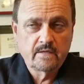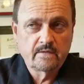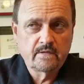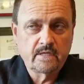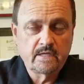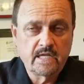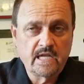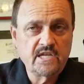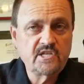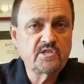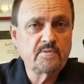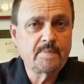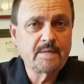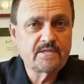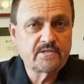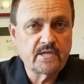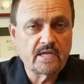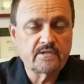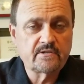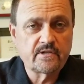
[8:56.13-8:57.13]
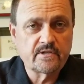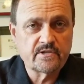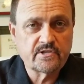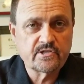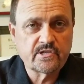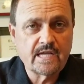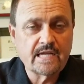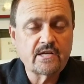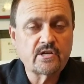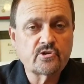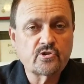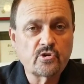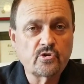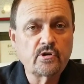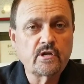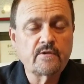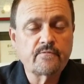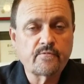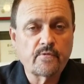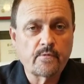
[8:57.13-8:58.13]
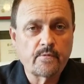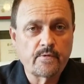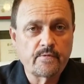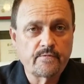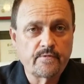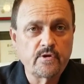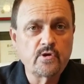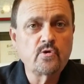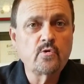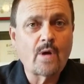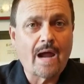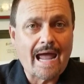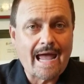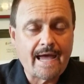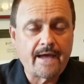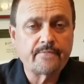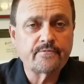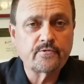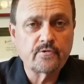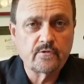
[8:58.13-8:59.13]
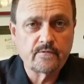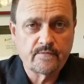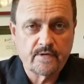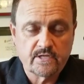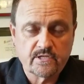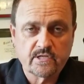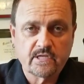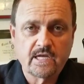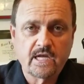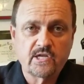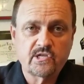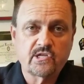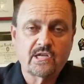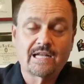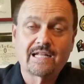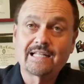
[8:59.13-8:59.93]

It needs to be sent to the state attorney for review after investigation,